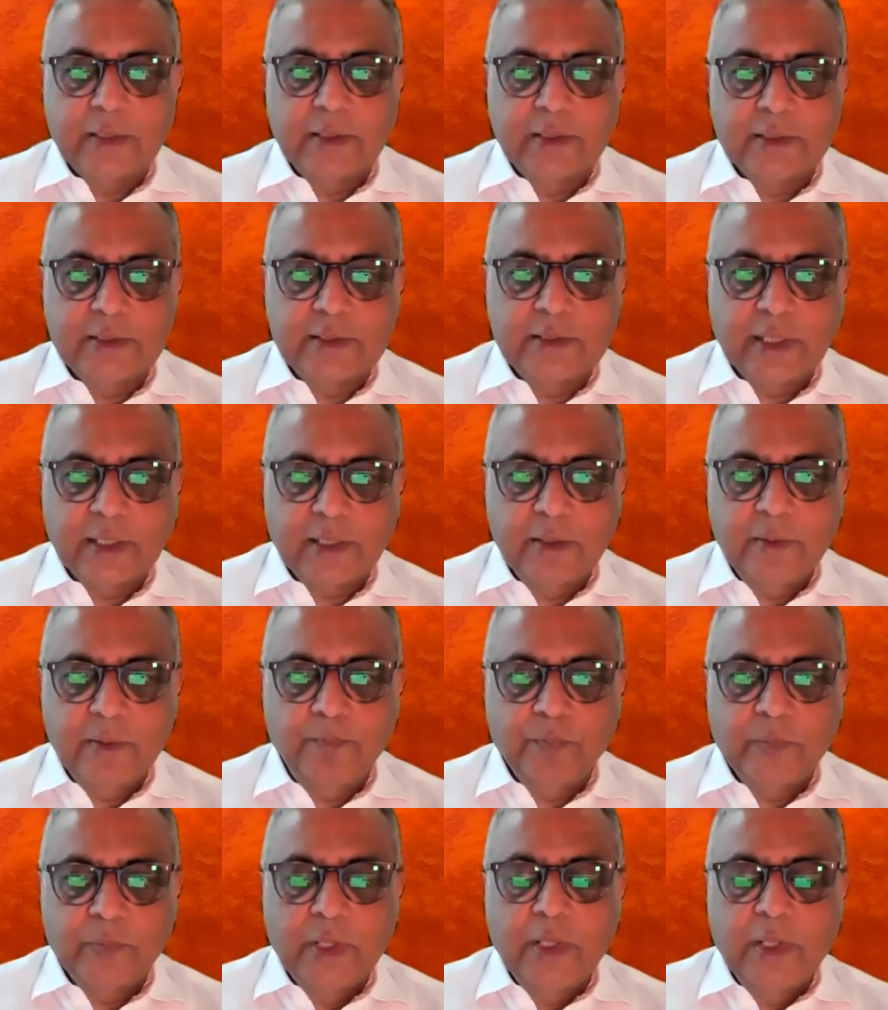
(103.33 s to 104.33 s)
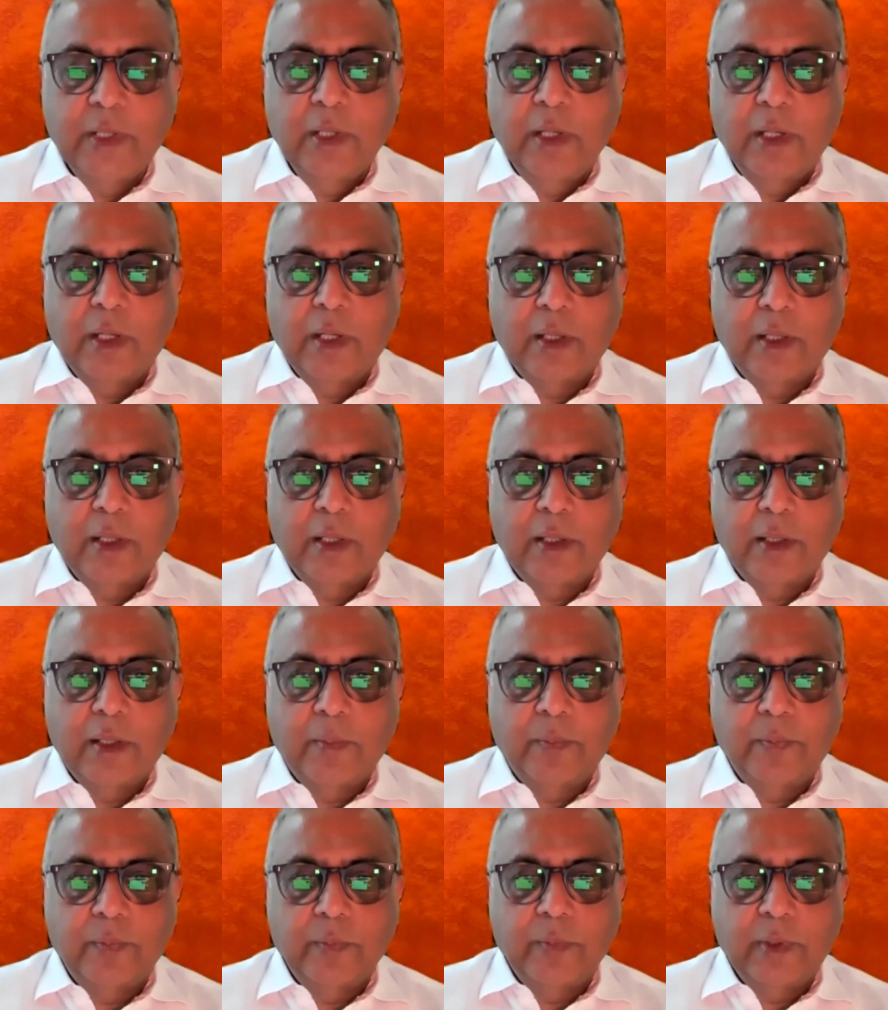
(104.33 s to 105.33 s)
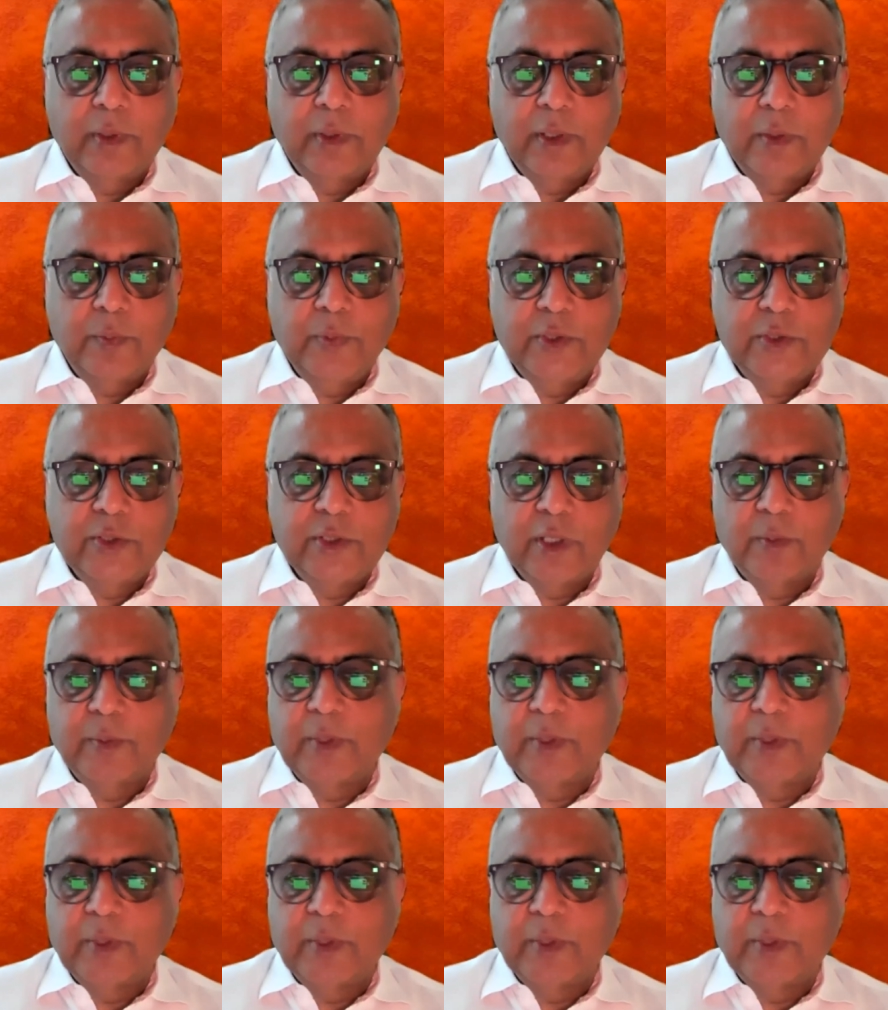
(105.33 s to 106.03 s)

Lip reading: in a second. Let me share